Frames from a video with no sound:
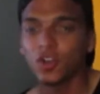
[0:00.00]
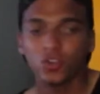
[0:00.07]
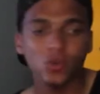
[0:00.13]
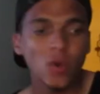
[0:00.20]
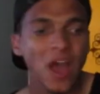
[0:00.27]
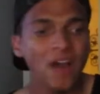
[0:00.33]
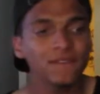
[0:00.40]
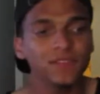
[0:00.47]

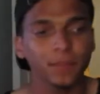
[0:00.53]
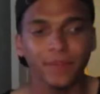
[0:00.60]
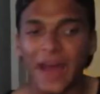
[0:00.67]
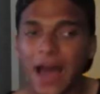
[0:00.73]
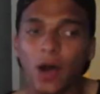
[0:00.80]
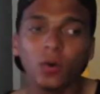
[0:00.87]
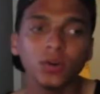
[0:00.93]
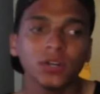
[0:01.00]
You have the
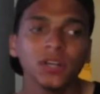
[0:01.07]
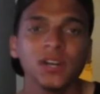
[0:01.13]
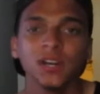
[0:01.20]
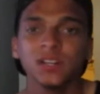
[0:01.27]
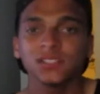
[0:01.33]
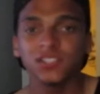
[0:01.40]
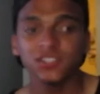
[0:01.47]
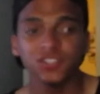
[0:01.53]
power
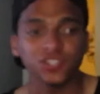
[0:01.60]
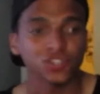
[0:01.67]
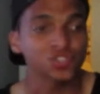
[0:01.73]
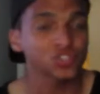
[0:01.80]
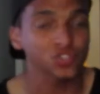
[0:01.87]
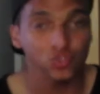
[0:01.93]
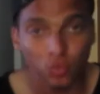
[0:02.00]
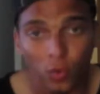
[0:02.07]
to
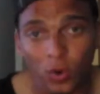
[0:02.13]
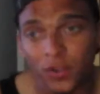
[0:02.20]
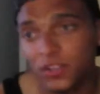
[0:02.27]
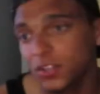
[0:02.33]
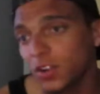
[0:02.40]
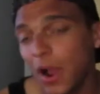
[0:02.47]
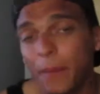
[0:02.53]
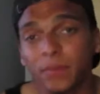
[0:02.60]
destroy
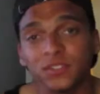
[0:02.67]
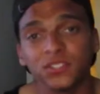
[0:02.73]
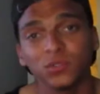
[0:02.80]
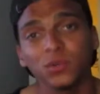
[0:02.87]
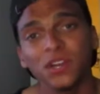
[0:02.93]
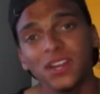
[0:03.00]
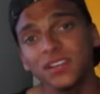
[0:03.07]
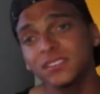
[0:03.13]
your
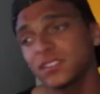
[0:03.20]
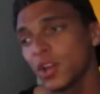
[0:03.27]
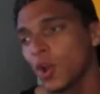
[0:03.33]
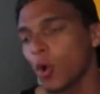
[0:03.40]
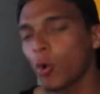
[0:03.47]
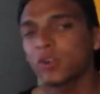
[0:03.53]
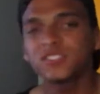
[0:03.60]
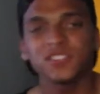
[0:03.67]
opportunities
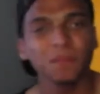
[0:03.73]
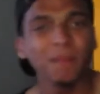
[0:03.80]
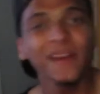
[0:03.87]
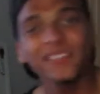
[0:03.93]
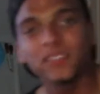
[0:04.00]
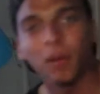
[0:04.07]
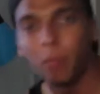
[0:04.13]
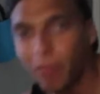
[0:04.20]
or to
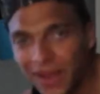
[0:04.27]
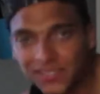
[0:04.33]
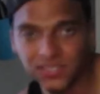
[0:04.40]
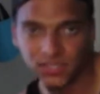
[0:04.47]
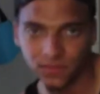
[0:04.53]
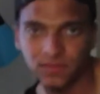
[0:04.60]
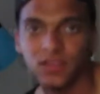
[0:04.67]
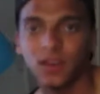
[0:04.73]
make the
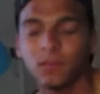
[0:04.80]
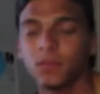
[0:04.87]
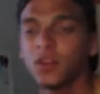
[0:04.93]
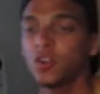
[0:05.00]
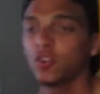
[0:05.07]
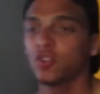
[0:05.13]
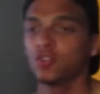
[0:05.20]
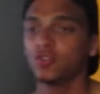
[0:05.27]
best of them.
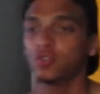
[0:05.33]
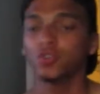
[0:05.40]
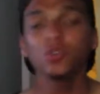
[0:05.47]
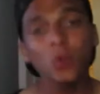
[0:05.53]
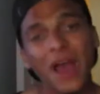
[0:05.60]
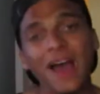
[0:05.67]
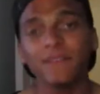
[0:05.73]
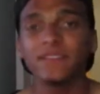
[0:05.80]

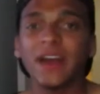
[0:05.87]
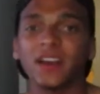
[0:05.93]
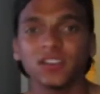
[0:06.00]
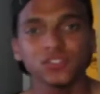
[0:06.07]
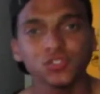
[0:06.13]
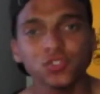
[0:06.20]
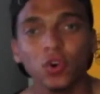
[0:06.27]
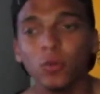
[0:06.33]
You have that
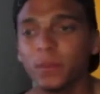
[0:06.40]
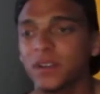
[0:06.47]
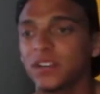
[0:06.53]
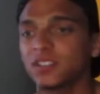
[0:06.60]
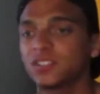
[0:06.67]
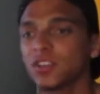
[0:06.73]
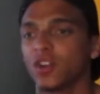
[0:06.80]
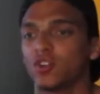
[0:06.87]
control
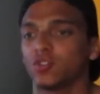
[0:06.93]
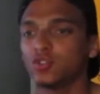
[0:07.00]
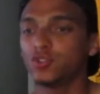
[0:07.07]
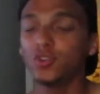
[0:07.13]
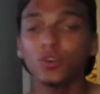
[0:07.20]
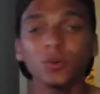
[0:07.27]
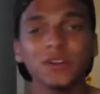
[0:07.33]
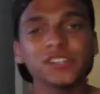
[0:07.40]
because
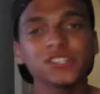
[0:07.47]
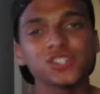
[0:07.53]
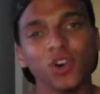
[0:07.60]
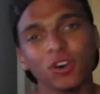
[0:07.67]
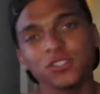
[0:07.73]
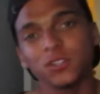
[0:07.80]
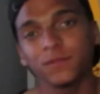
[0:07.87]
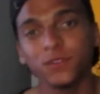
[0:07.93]
you're in
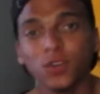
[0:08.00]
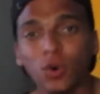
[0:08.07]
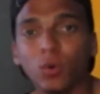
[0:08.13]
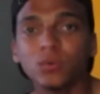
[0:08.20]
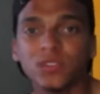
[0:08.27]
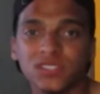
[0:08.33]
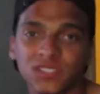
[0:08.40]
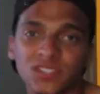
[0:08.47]
charge of your
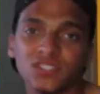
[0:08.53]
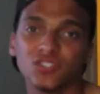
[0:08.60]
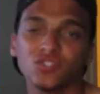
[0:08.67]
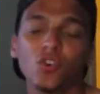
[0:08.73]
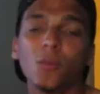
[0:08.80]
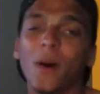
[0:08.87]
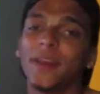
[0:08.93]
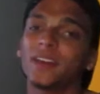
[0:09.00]
own decision.
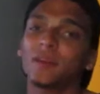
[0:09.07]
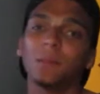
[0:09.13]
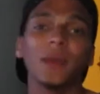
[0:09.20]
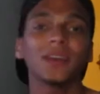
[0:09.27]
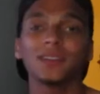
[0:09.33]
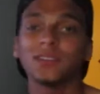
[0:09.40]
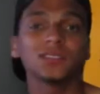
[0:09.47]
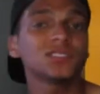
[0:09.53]
Nobody can
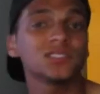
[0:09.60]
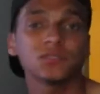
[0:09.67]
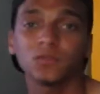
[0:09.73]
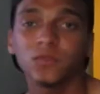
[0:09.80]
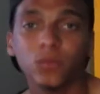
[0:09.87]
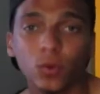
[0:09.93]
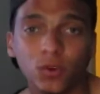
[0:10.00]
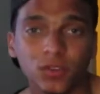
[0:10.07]
make a decision
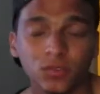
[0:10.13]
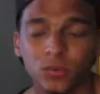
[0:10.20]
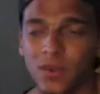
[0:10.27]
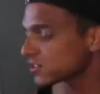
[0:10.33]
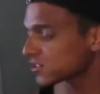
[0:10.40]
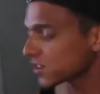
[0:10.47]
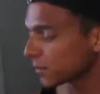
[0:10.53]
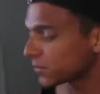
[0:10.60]
for you.
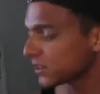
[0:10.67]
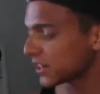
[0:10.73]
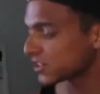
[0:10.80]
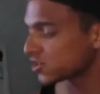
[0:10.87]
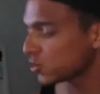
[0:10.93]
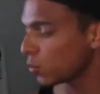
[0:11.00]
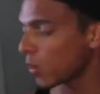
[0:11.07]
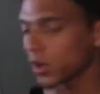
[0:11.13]
There's something
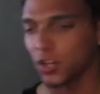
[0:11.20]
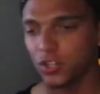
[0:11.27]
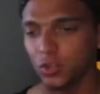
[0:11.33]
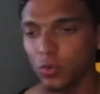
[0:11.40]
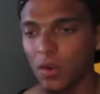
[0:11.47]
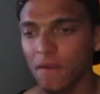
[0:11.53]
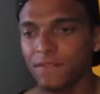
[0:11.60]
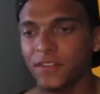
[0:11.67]
that you want to
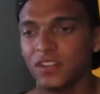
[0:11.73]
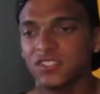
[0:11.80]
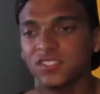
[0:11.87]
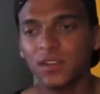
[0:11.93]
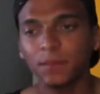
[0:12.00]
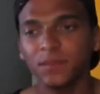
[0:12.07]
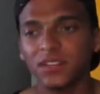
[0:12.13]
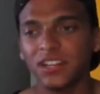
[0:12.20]
do. If there's
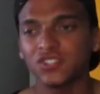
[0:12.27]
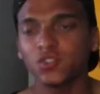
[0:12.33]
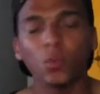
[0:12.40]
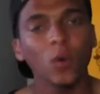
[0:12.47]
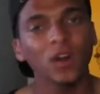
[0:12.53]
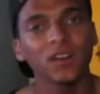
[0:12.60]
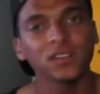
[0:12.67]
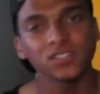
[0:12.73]
something that you
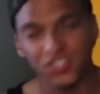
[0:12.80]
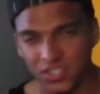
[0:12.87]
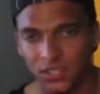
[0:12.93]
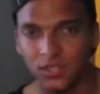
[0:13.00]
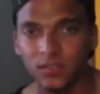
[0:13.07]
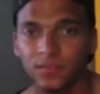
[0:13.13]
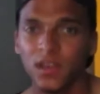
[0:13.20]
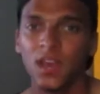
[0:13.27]
want to
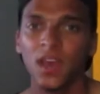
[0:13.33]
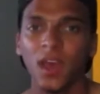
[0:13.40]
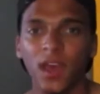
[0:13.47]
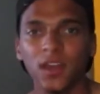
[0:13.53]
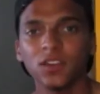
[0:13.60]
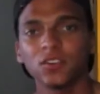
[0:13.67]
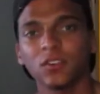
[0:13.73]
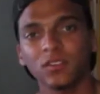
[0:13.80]
achieve
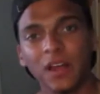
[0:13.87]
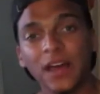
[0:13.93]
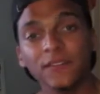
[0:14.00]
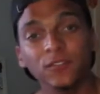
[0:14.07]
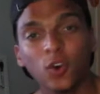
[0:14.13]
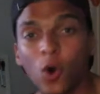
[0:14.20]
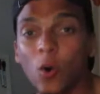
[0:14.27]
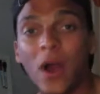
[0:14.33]
in your
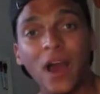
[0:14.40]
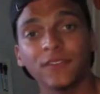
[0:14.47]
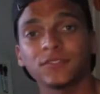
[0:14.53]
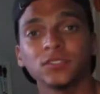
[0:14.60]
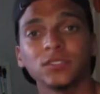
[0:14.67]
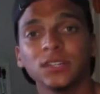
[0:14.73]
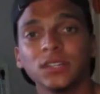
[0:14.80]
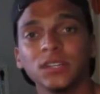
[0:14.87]
life, go
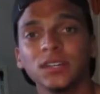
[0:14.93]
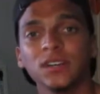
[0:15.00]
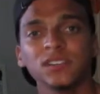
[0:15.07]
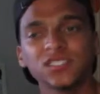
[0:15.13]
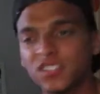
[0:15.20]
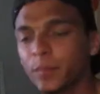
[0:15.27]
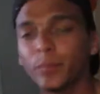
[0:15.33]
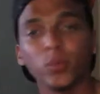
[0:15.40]
after it.
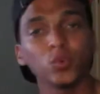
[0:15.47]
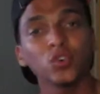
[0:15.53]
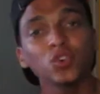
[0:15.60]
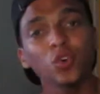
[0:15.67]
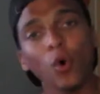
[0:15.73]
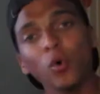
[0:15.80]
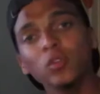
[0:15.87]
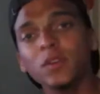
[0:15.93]
Simple. You're
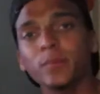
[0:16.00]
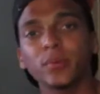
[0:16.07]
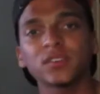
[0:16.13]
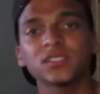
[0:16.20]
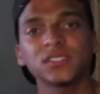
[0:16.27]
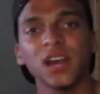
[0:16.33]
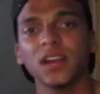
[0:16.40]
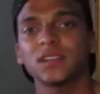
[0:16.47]
the only
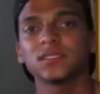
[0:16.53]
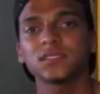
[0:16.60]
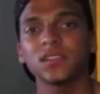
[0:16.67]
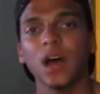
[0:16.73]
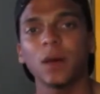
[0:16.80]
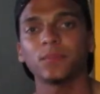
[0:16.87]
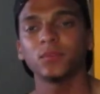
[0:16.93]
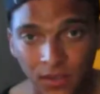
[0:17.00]
person that can
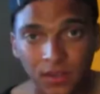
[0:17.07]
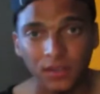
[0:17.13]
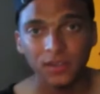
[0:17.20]
stop you.